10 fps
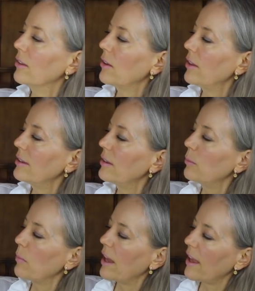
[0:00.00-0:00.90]
So this is
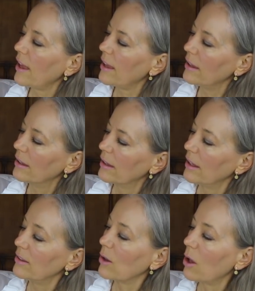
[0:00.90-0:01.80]
May.
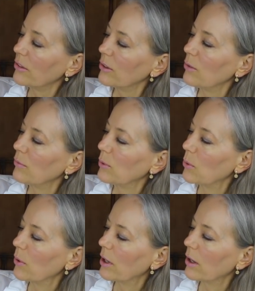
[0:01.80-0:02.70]
It's also
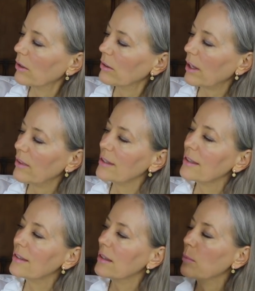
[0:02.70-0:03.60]
floral, and
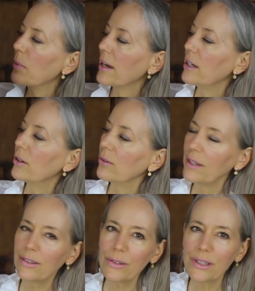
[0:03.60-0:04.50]
this is the binder.
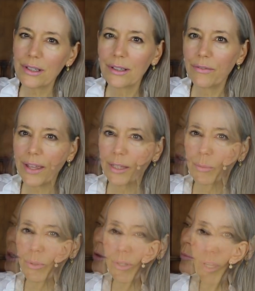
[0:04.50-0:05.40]
These are still
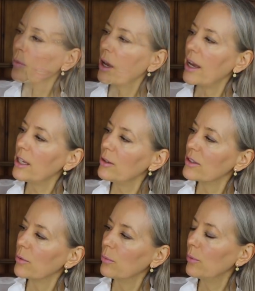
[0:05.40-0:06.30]
available. I
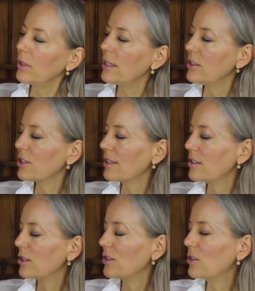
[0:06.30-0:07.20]
use it really
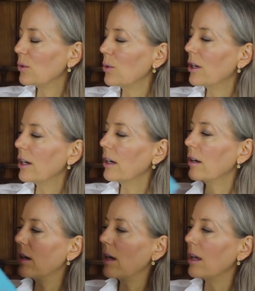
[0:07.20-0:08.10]
just to store
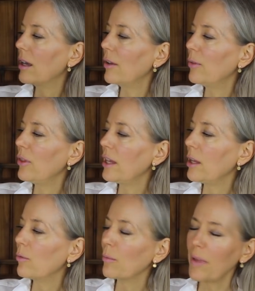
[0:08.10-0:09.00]

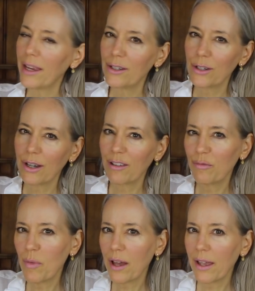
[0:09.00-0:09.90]
the remainder
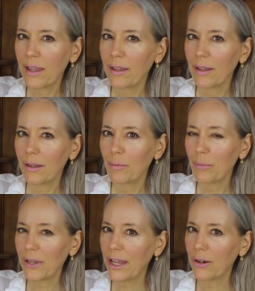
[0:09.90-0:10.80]
of my
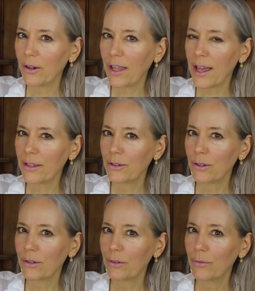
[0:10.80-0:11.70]
planner
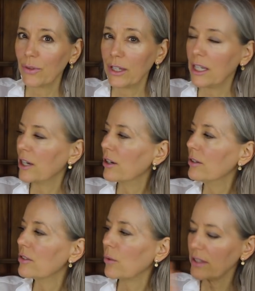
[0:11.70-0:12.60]
calendar for the
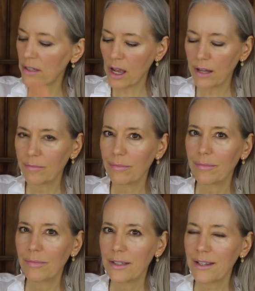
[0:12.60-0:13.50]
year so it's not
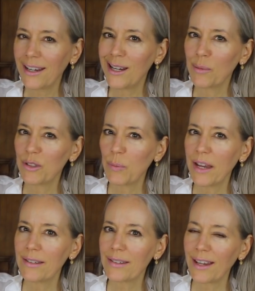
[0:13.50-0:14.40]
taking up
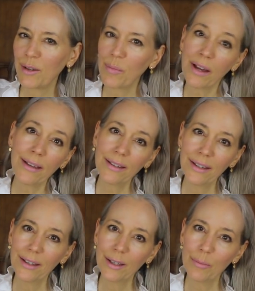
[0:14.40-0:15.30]
space in my
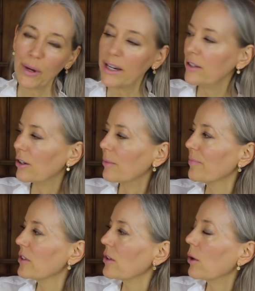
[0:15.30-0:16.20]
binder.
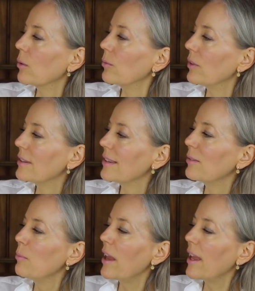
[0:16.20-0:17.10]
So this
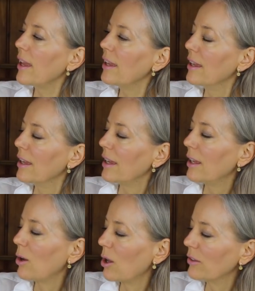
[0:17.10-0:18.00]
is May.
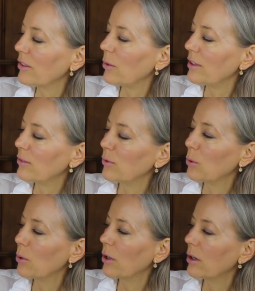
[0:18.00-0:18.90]
It also is
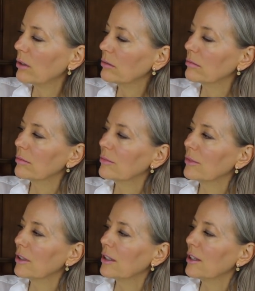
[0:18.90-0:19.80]
floral,
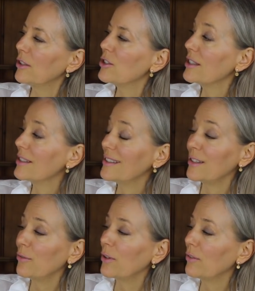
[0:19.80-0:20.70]
just a
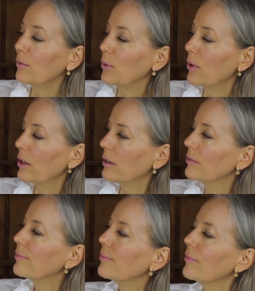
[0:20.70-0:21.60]
different floral.